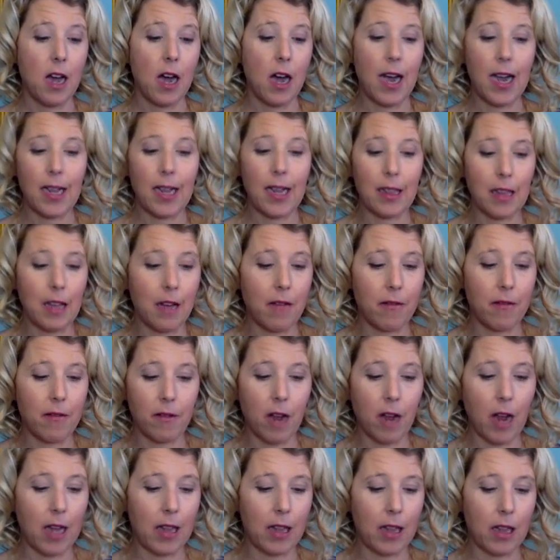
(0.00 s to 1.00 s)
I loved
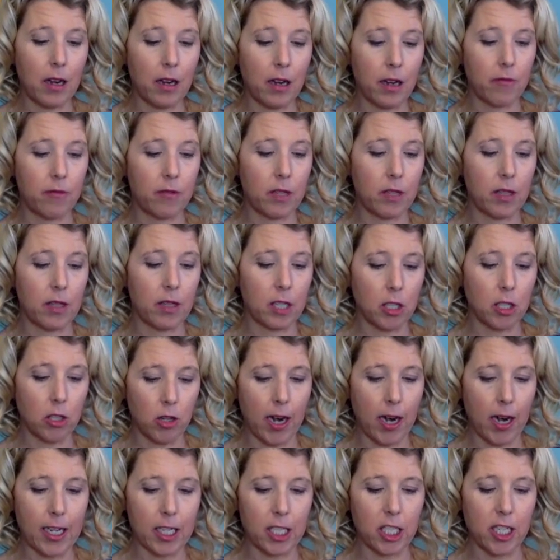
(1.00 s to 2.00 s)
the
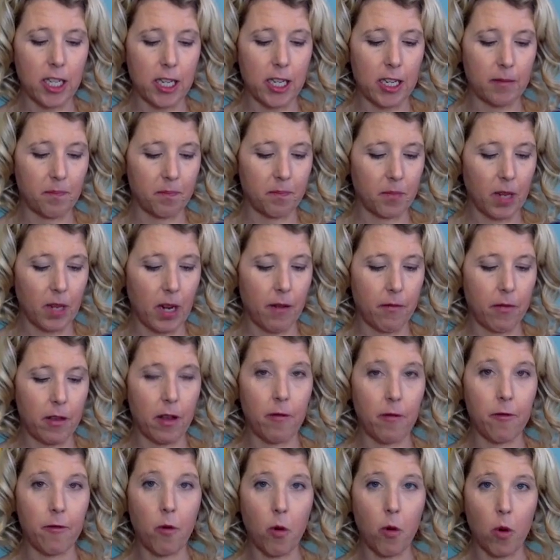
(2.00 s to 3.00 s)
strategy of
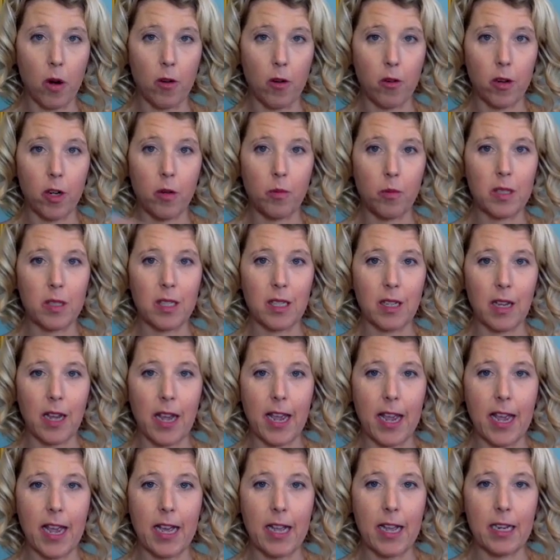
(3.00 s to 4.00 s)
the 4 groups,
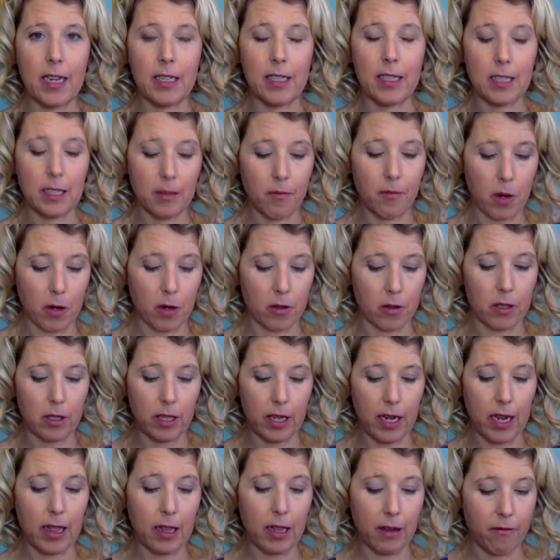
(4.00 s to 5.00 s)
and
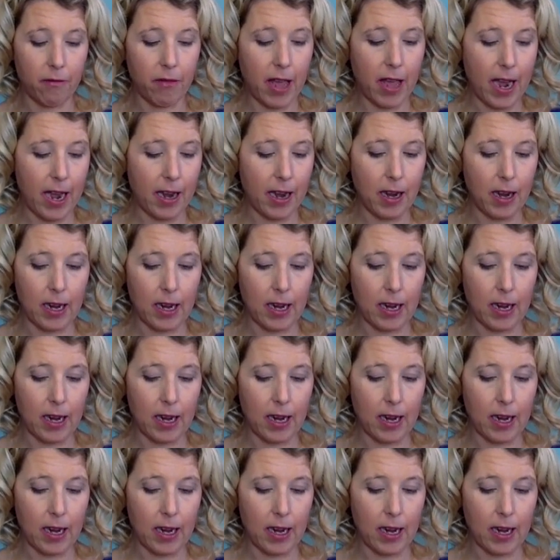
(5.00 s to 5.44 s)
personally, I love that.